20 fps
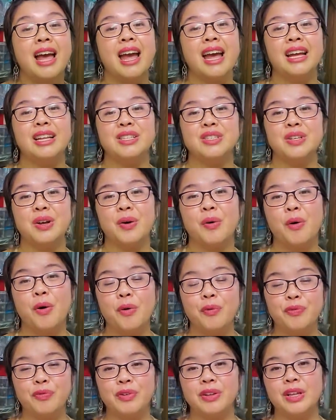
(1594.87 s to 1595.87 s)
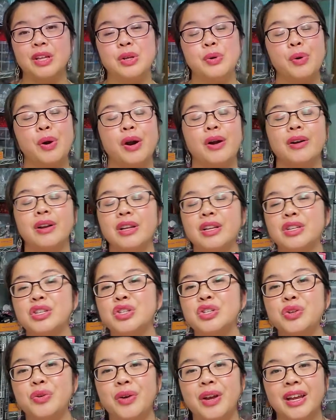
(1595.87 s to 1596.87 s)
And so hopefully you are
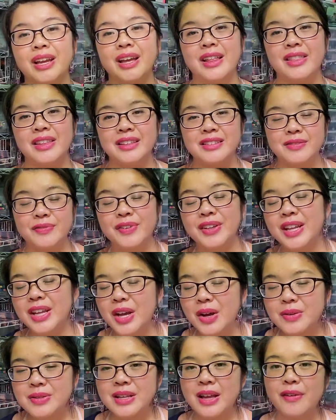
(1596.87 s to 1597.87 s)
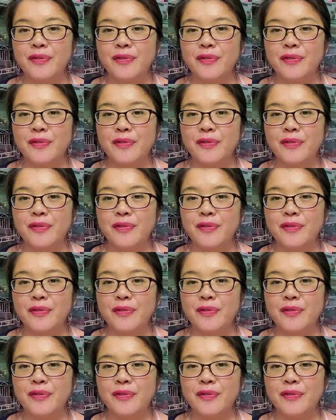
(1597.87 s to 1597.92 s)
enjoying these videos.